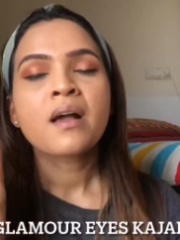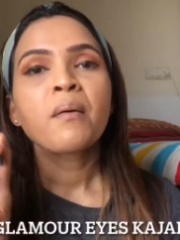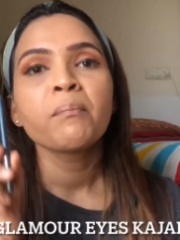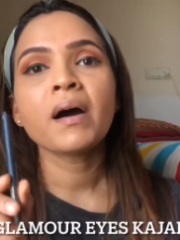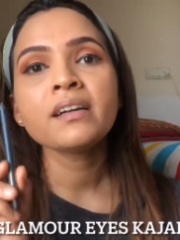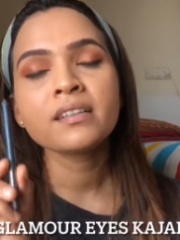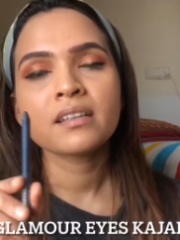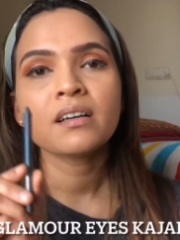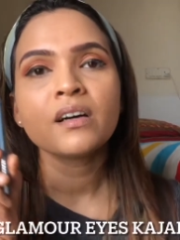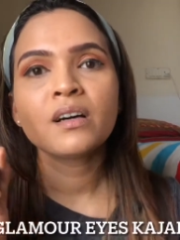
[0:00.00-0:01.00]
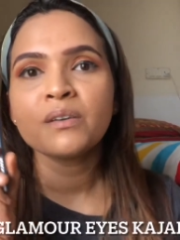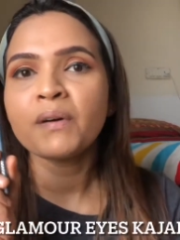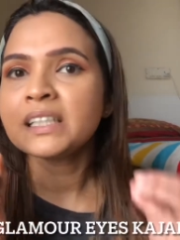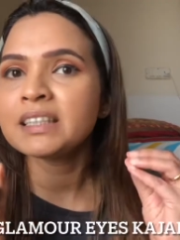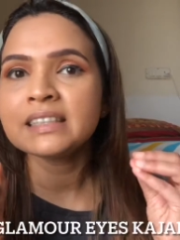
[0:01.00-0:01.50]
but uh,
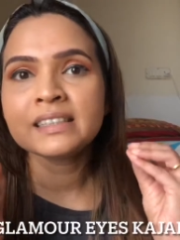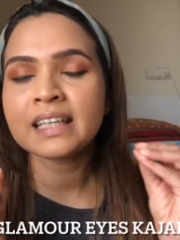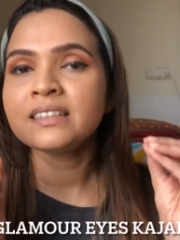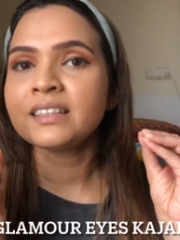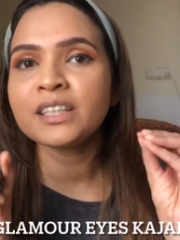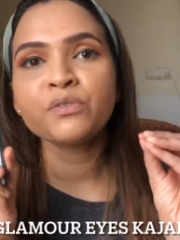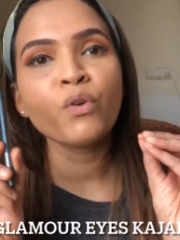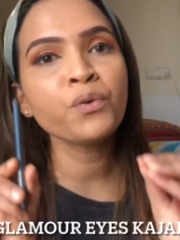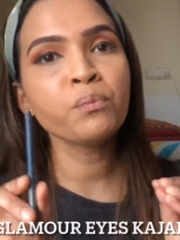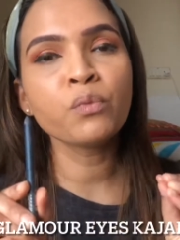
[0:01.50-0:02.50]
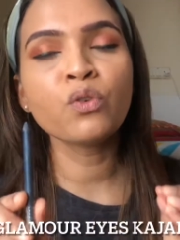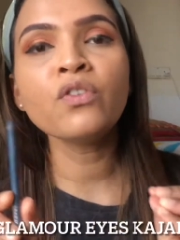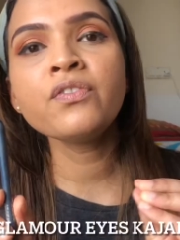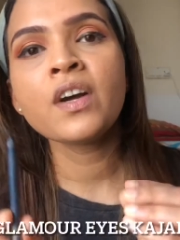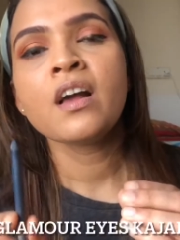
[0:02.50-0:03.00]
once it sets it won't
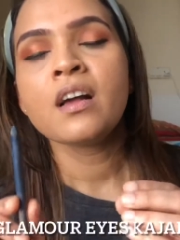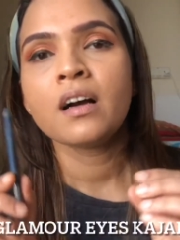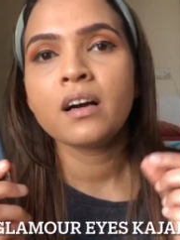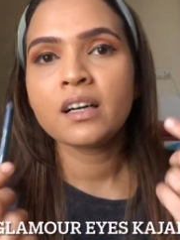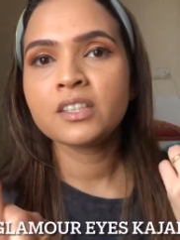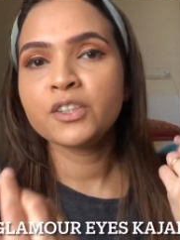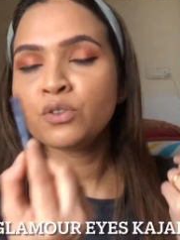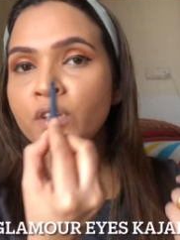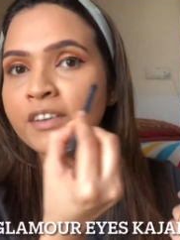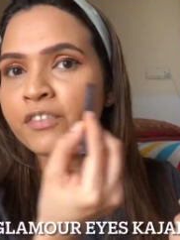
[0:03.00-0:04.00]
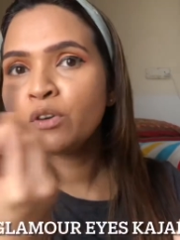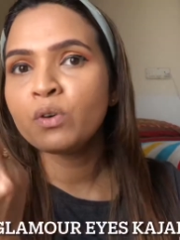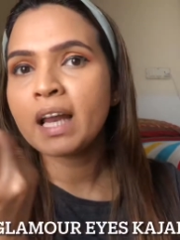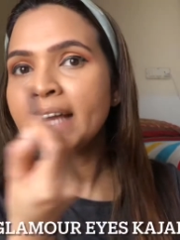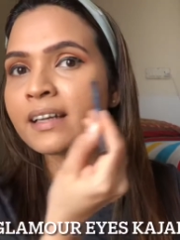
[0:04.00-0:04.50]
move uh, you if you
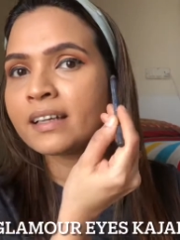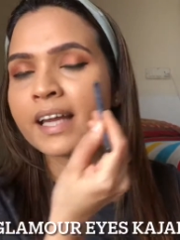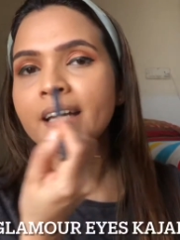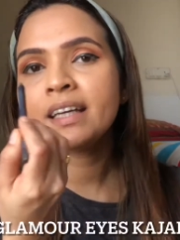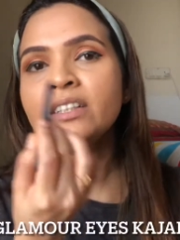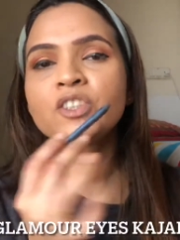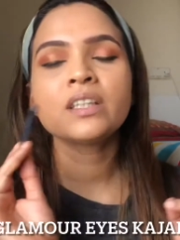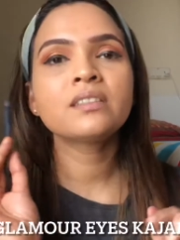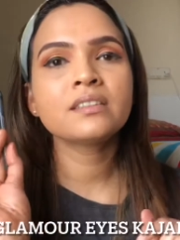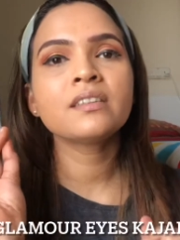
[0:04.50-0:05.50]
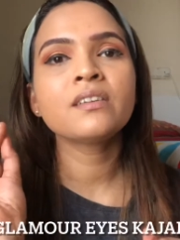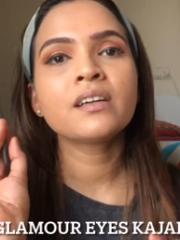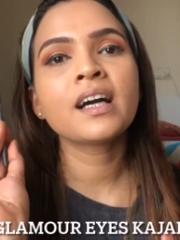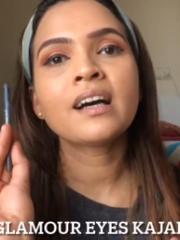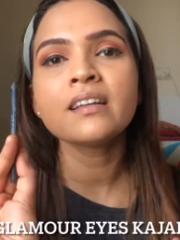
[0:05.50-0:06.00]
like creating just a
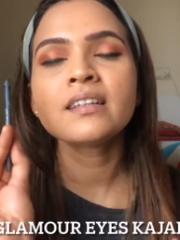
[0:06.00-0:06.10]
colored